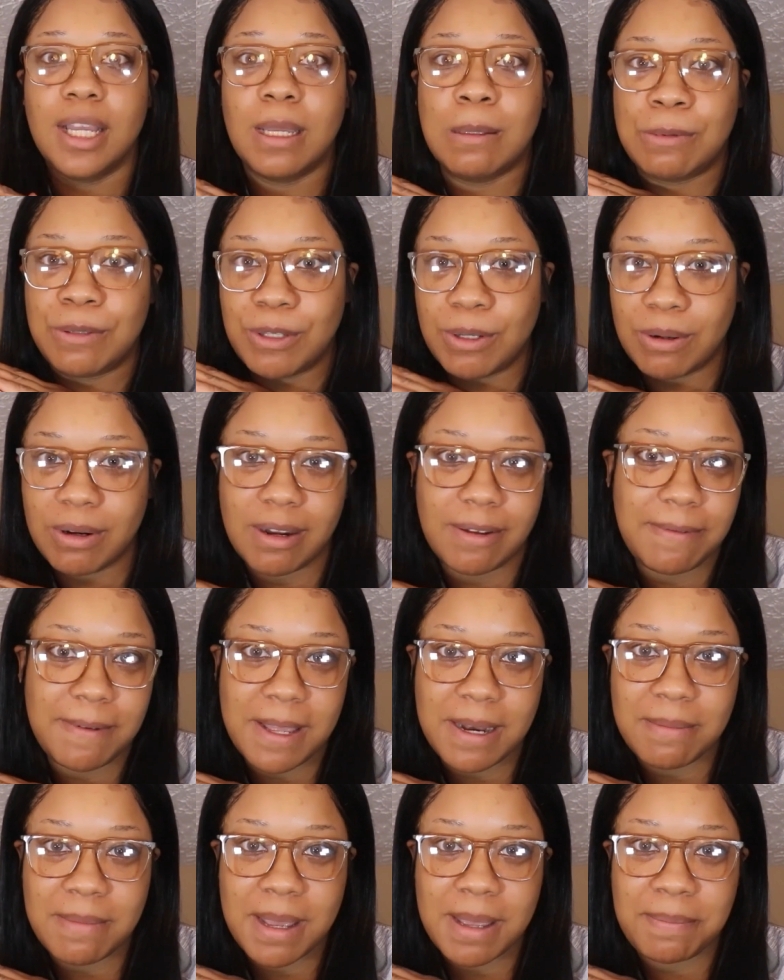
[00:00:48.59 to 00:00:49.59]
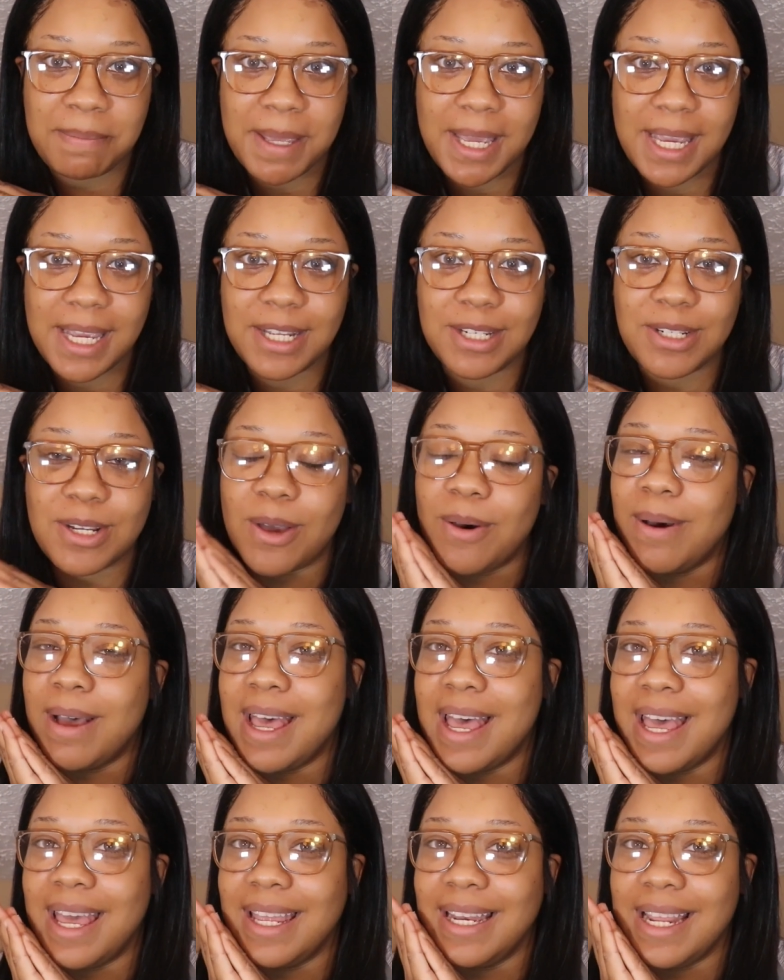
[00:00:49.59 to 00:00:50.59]
If you're a fan of my page, go
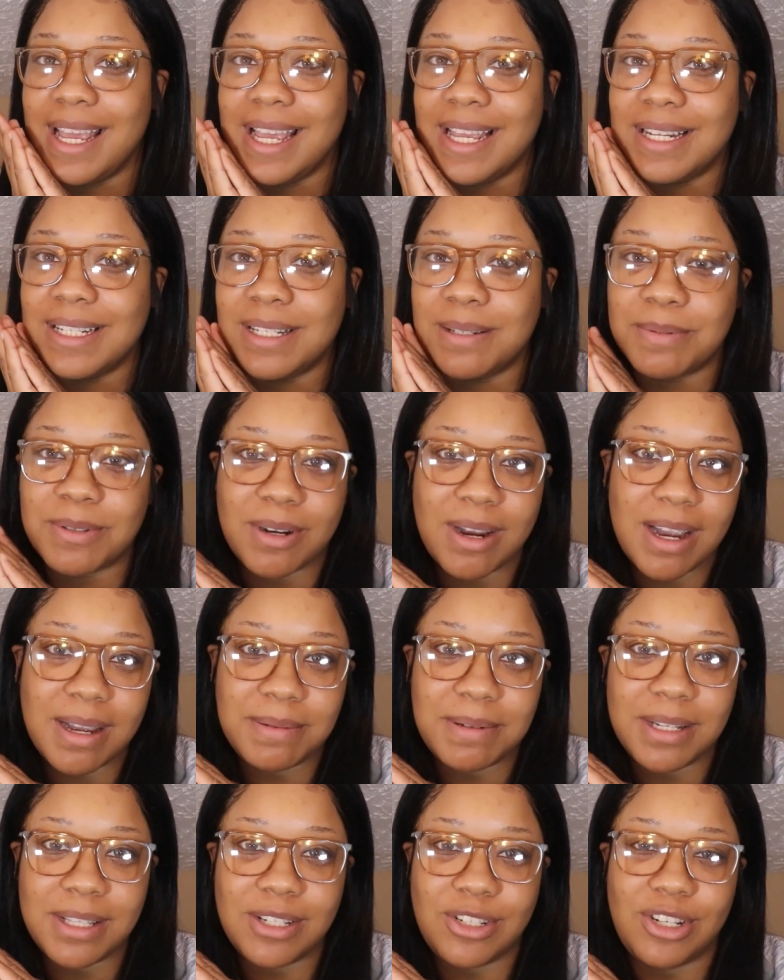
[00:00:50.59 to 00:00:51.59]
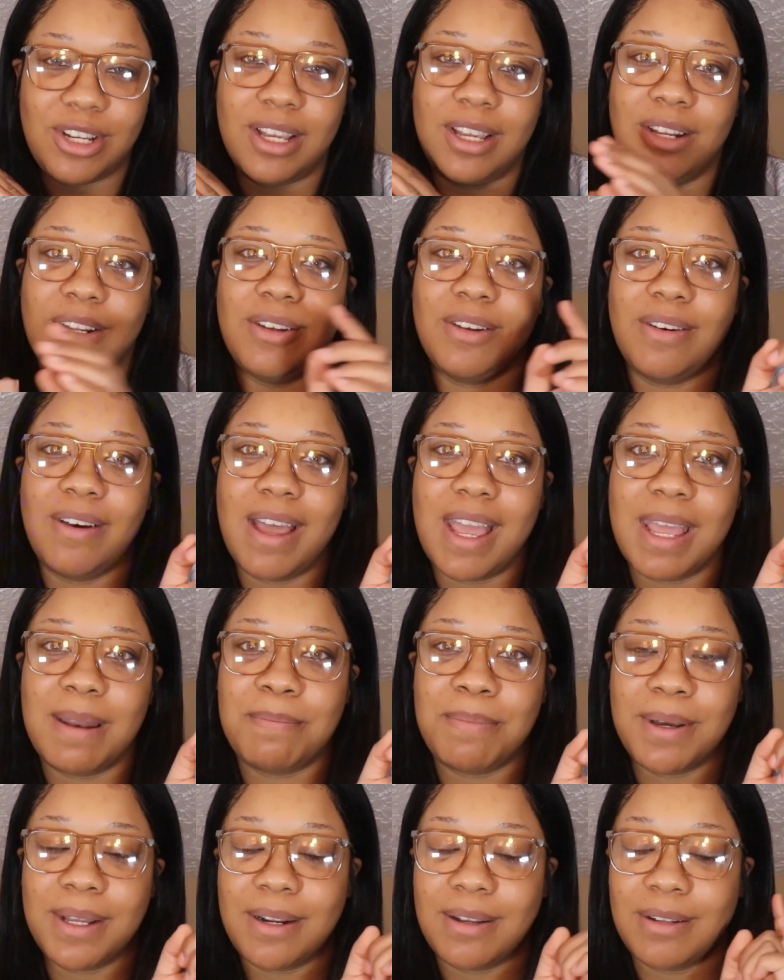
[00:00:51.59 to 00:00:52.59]
ahead and subscribe to the channel
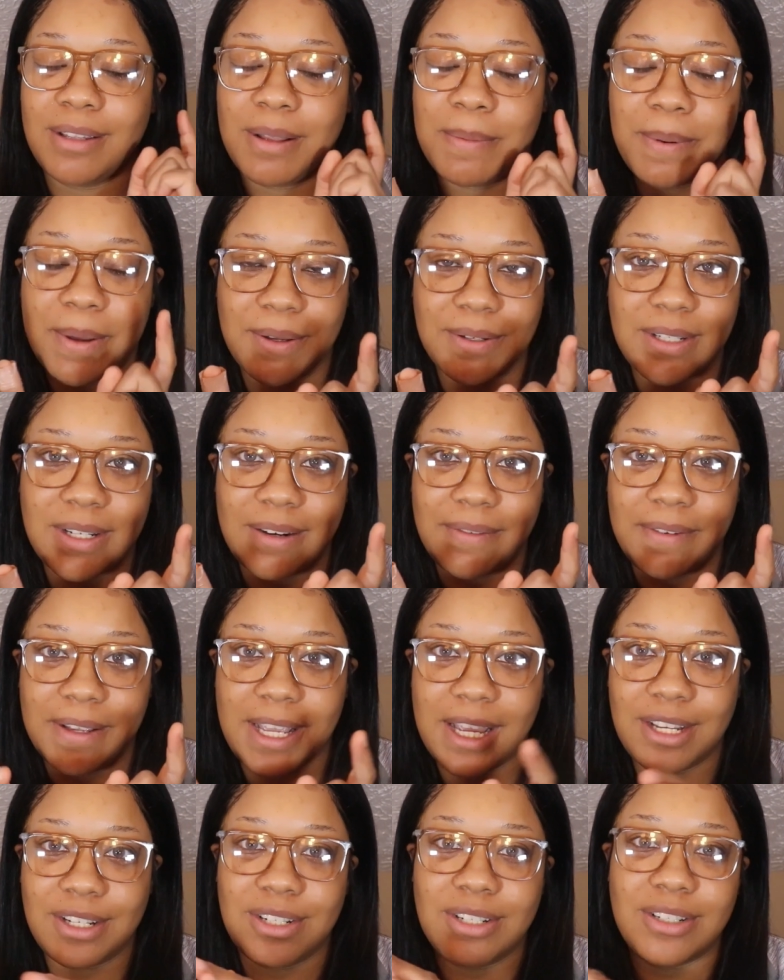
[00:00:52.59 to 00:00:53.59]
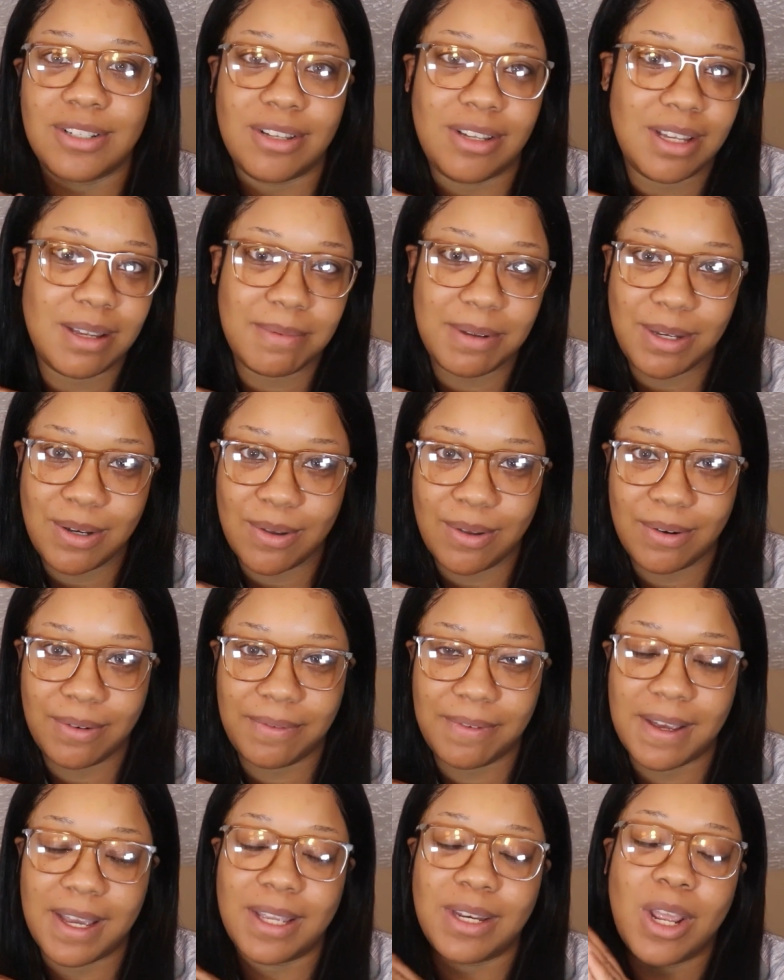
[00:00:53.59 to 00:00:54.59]
and put on the post notification so you can be
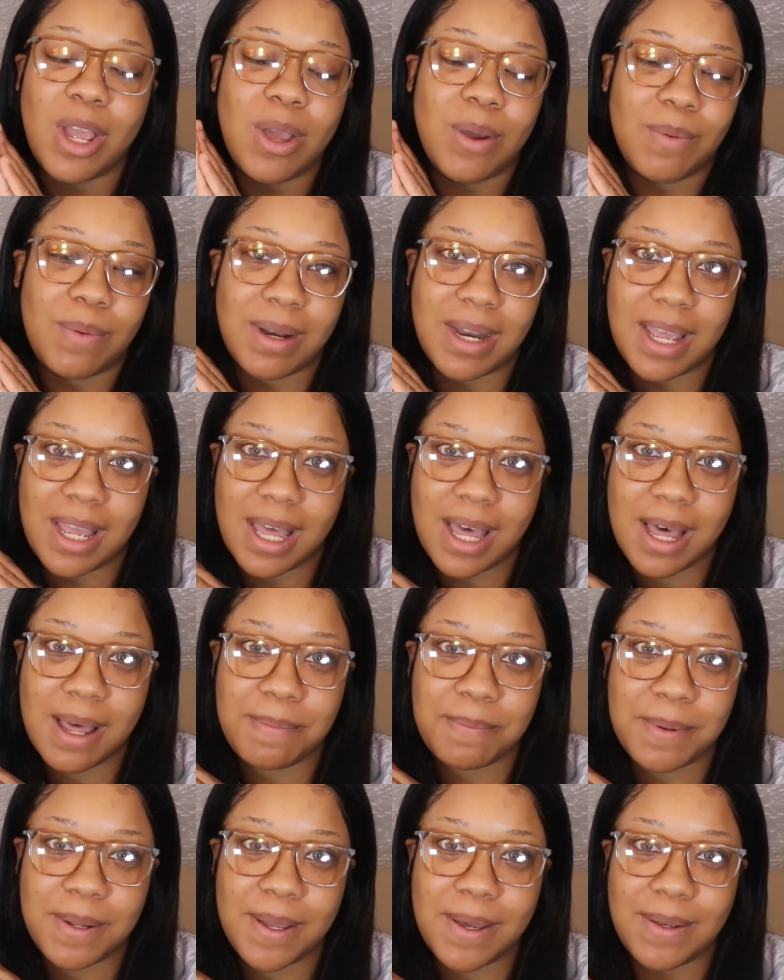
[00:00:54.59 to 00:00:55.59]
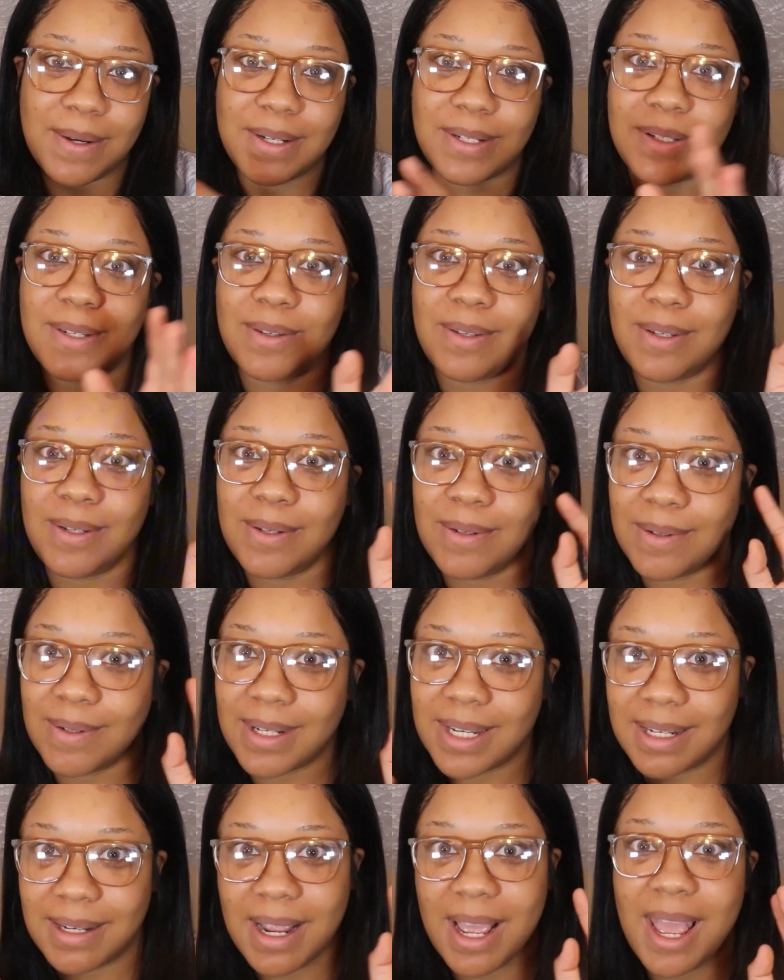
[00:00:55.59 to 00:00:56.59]
notified when I upload, and so you
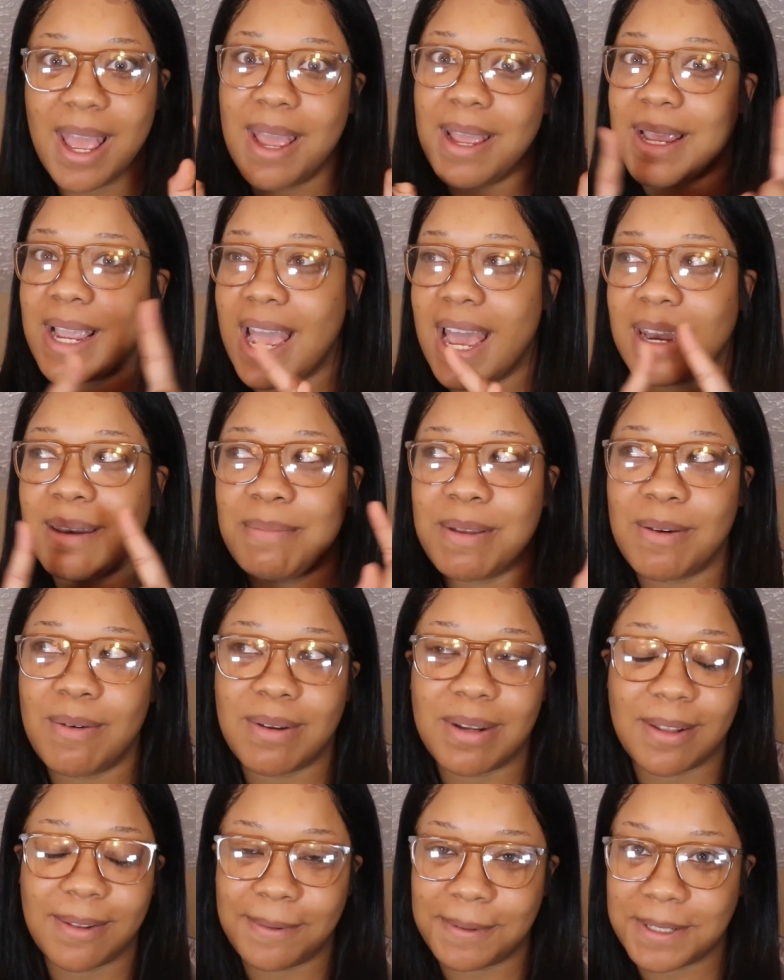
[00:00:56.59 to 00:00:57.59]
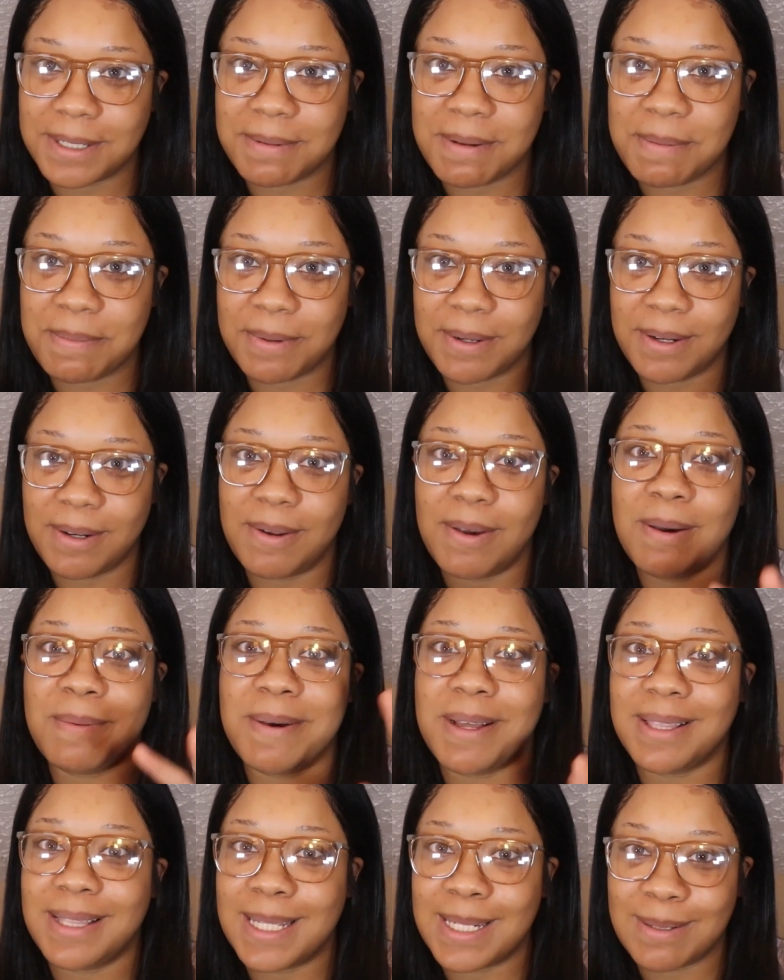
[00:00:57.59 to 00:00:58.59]
can kind of be one of the first people to know
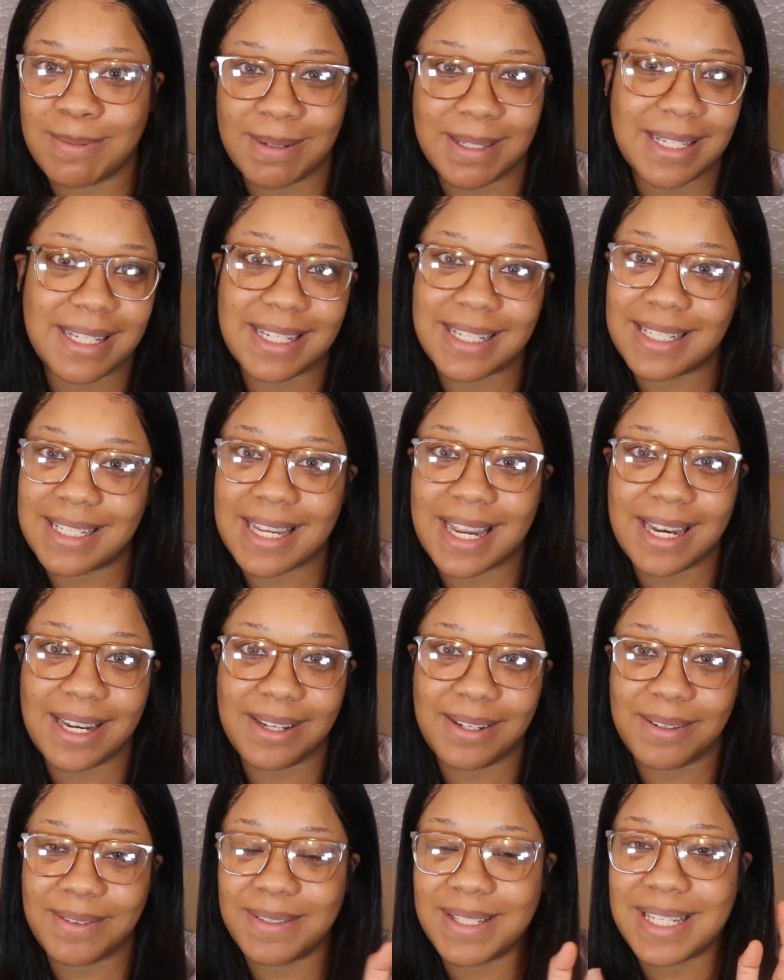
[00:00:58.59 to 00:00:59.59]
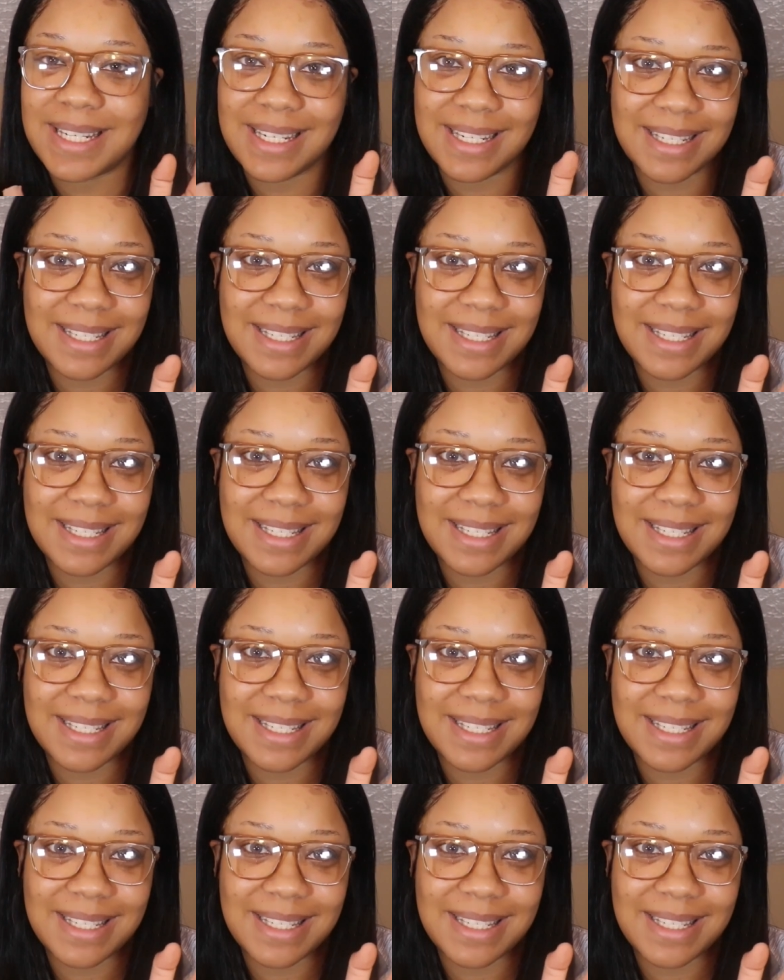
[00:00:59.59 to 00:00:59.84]
about this really exciting news in